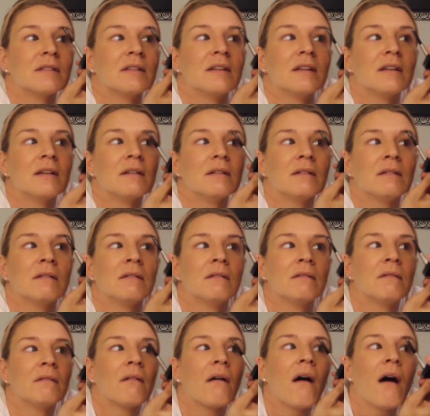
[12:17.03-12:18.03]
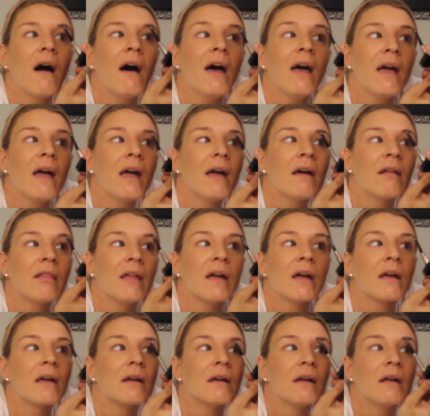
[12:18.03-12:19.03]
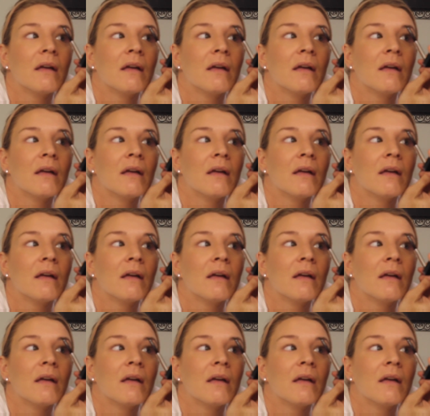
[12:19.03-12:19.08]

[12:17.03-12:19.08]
Like, hi, like,